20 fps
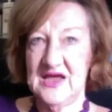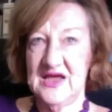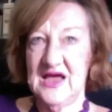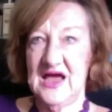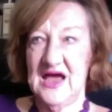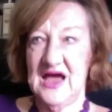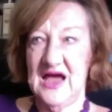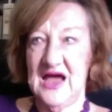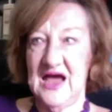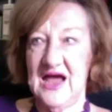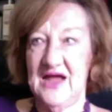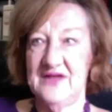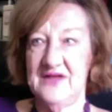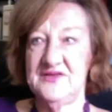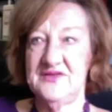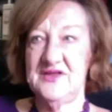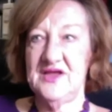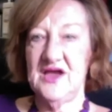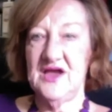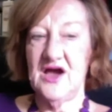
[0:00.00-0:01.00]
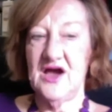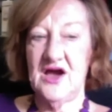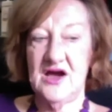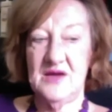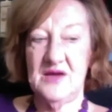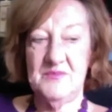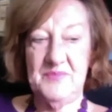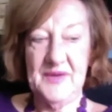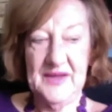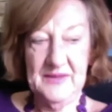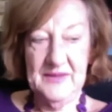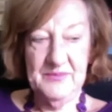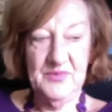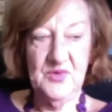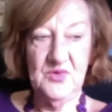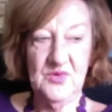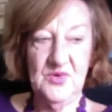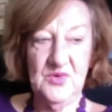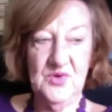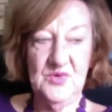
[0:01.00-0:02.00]
and the
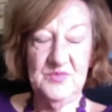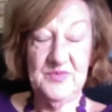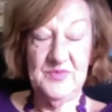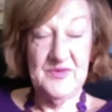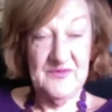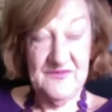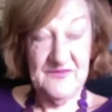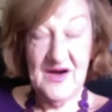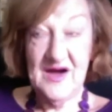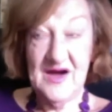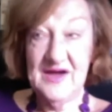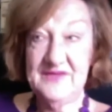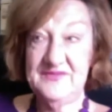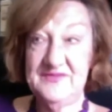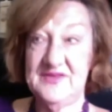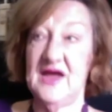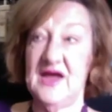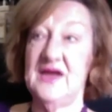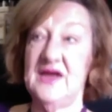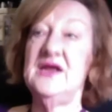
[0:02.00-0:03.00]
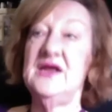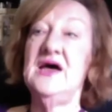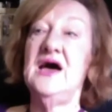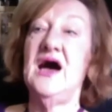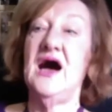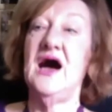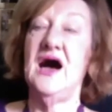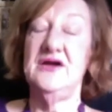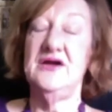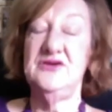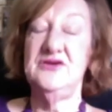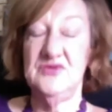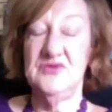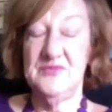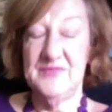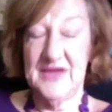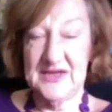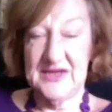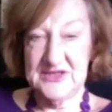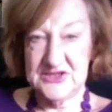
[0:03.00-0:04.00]
people who provide that are your
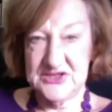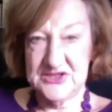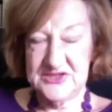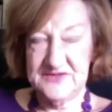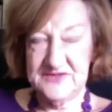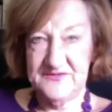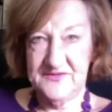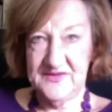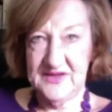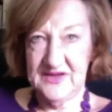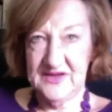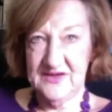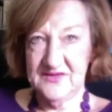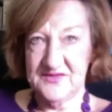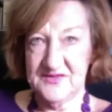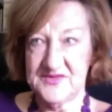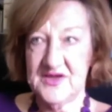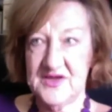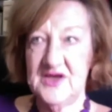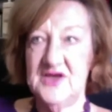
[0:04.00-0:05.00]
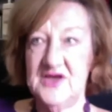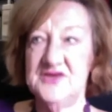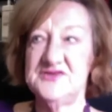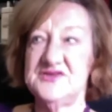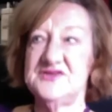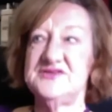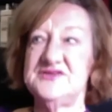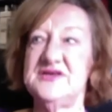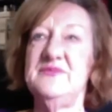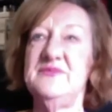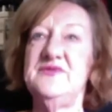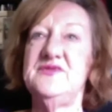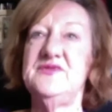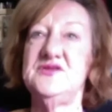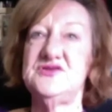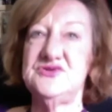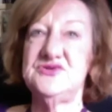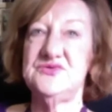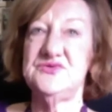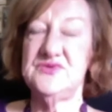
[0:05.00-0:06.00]
imaginative thinkers. So some of the
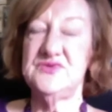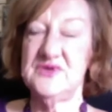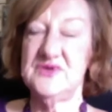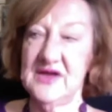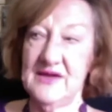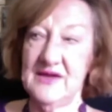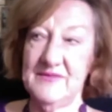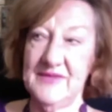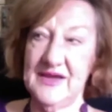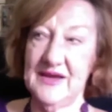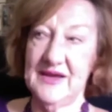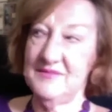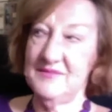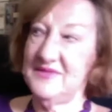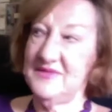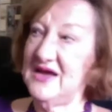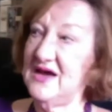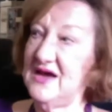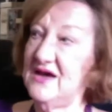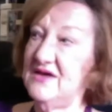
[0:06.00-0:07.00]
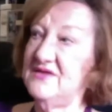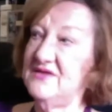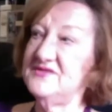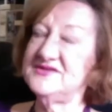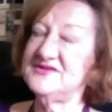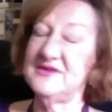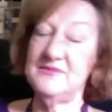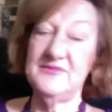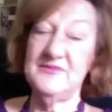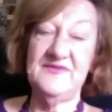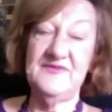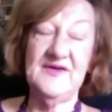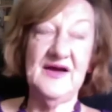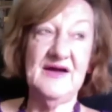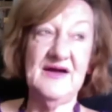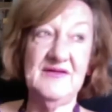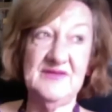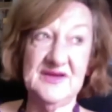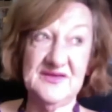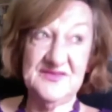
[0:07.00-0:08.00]
children coming up now, some of
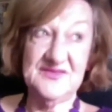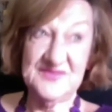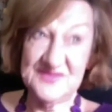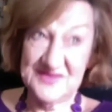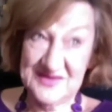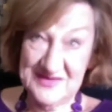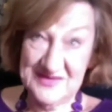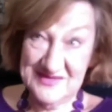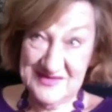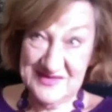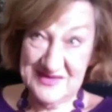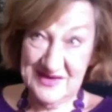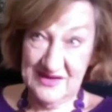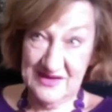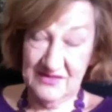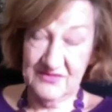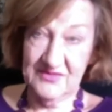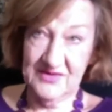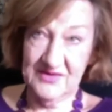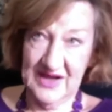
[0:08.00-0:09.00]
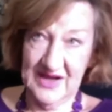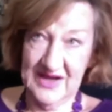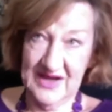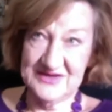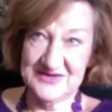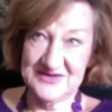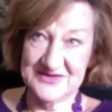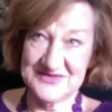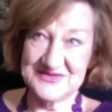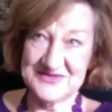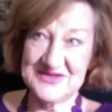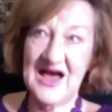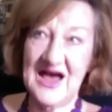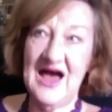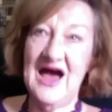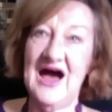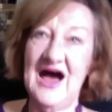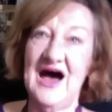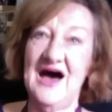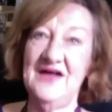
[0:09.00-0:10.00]
our existing creators,
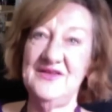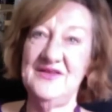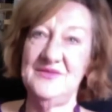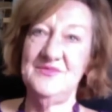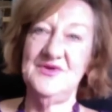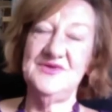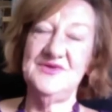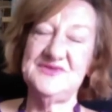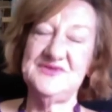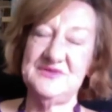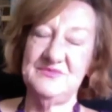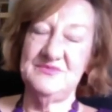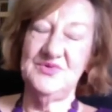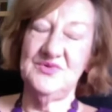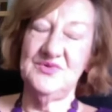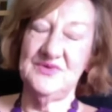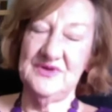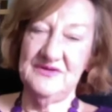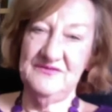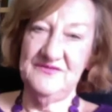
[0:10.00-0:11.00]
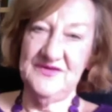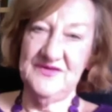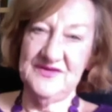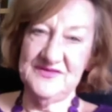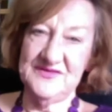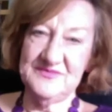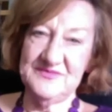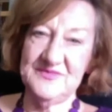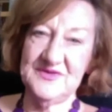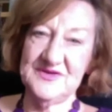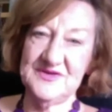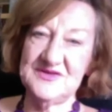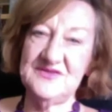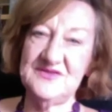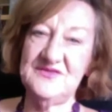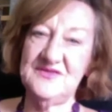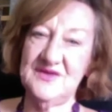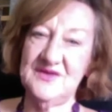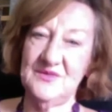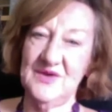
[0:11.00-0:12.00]
are the most important investment
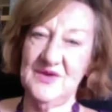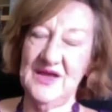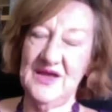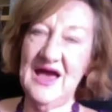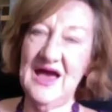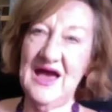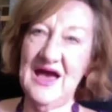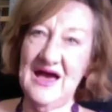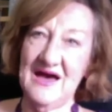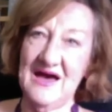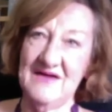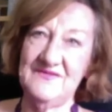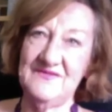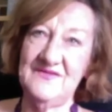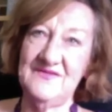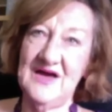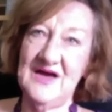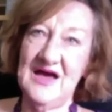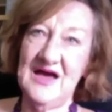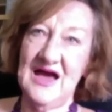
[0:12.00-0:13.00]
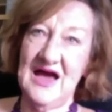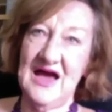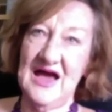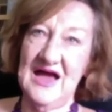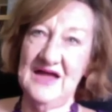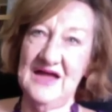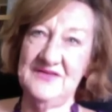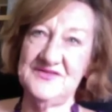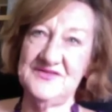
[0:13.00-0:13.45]
that we have. And so